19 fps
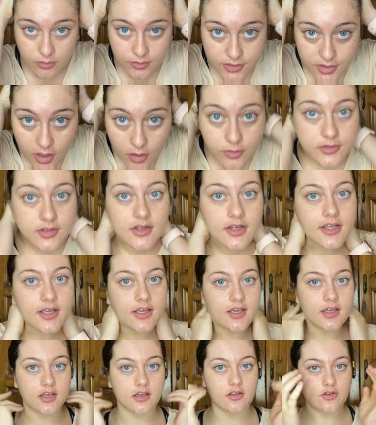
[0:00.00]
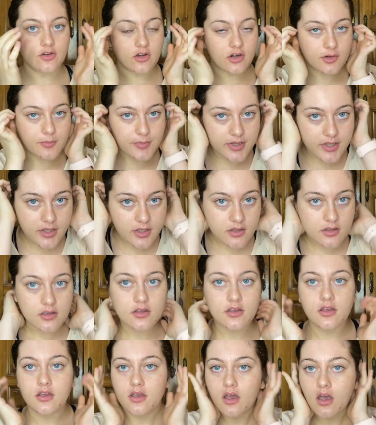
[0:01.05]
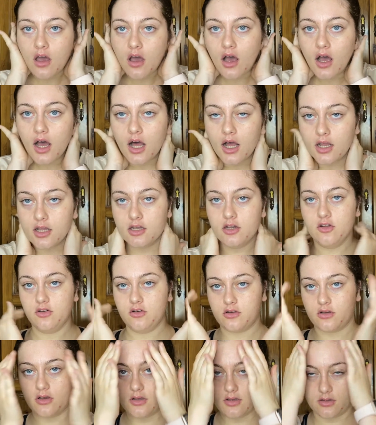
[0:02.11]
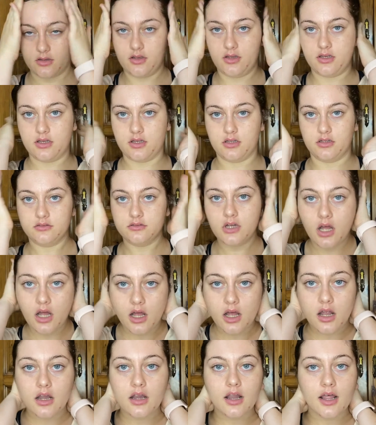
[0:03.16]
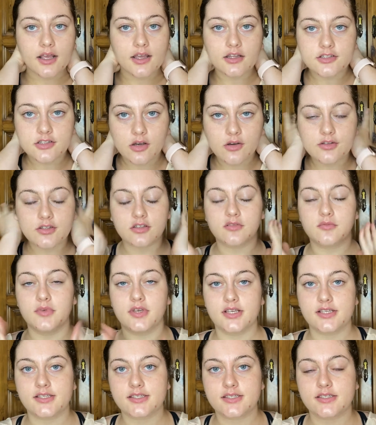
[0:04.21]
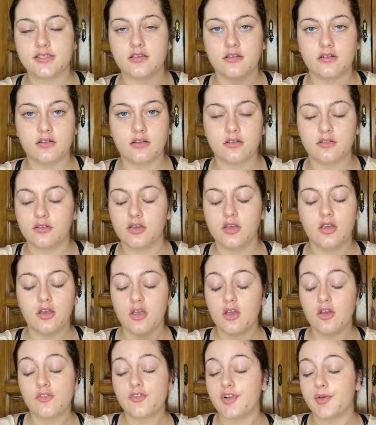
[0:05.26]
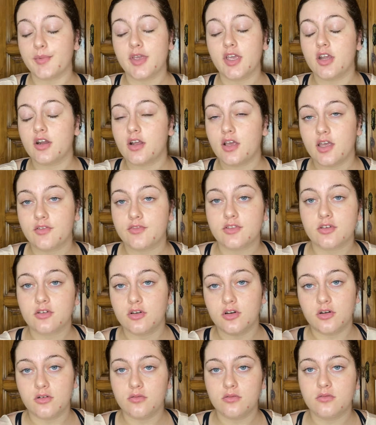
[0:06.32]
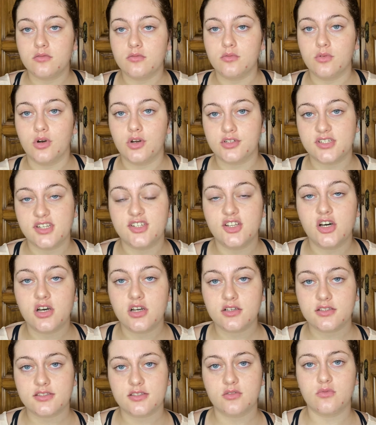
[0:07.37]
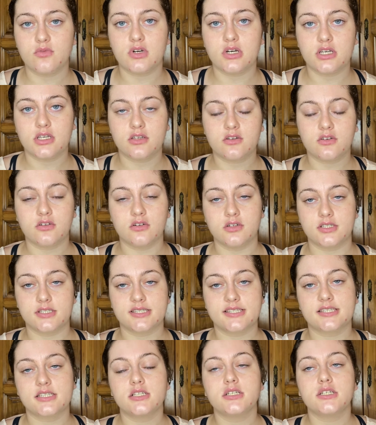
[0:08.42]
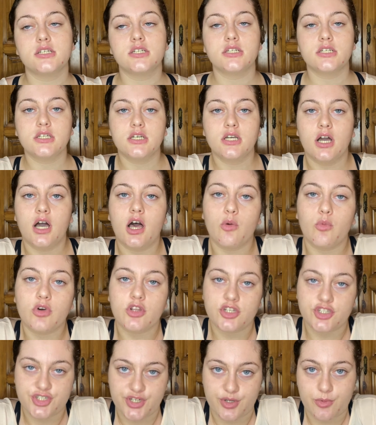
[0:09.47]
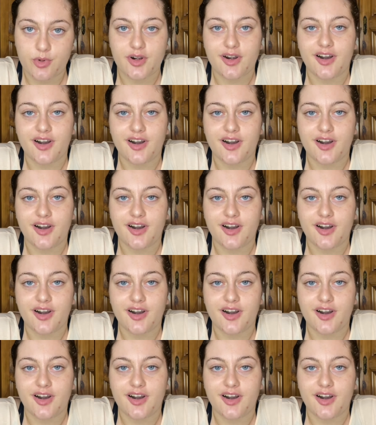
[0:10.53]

totally ignore me. I look like a total mess. From here I have to go walk the dogs. Why? Cause I want to shower